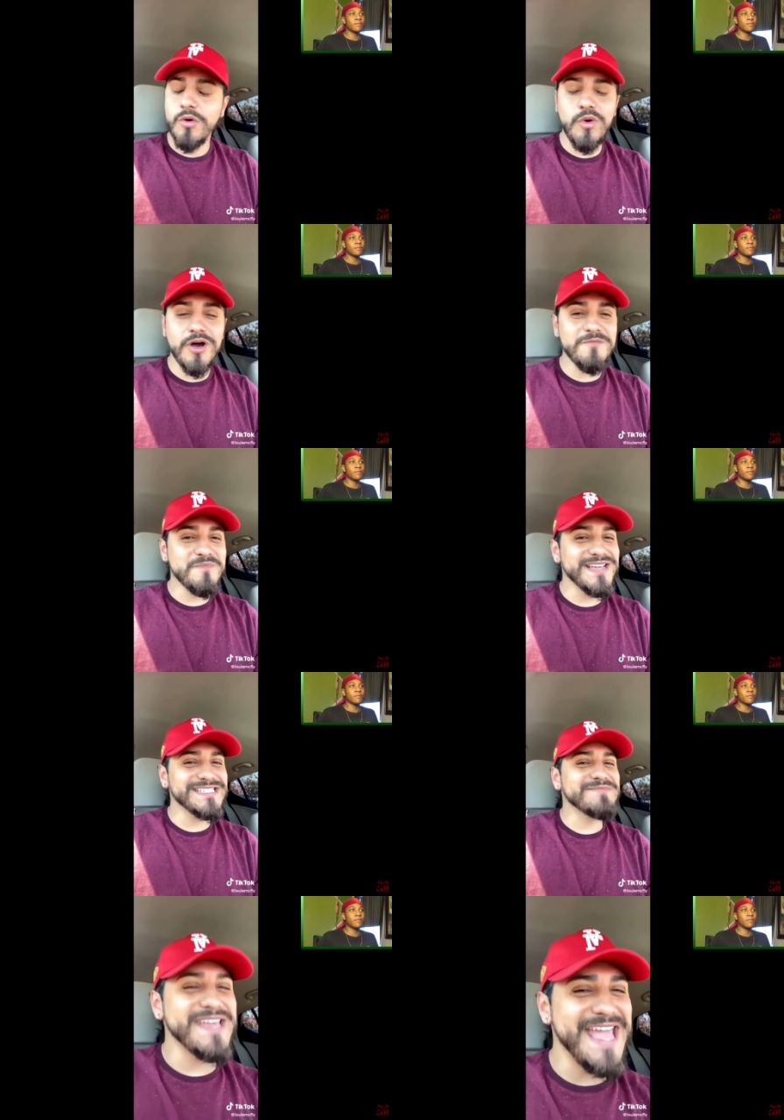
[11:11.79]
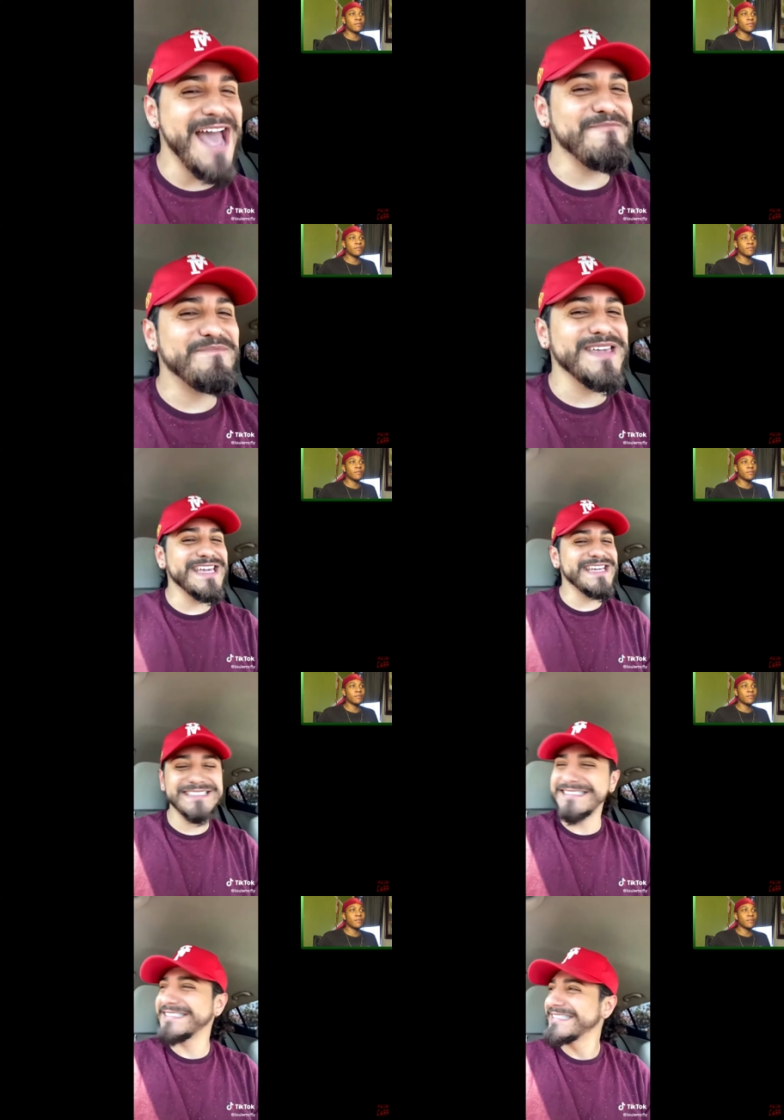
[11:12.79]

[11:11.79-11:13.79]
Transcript: What makes me happy?